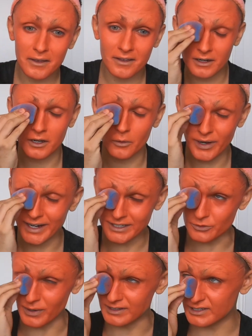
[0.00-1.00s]
and I went
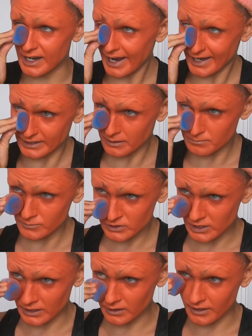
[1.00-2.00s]
as Wednesday
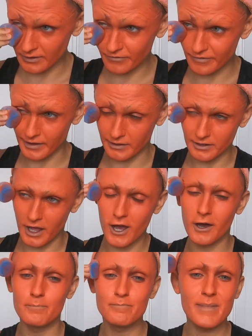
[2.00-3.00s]
Addams and I felt
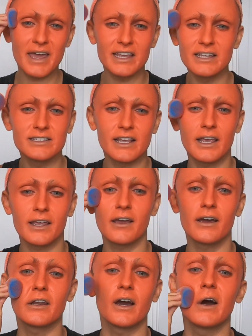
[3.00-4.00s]
amazing,
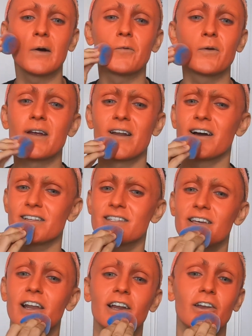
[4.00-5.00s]
and I realised
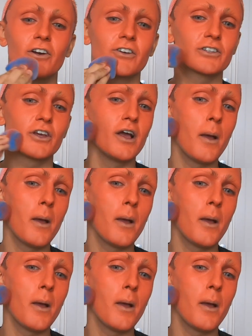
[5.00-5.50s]
that I looked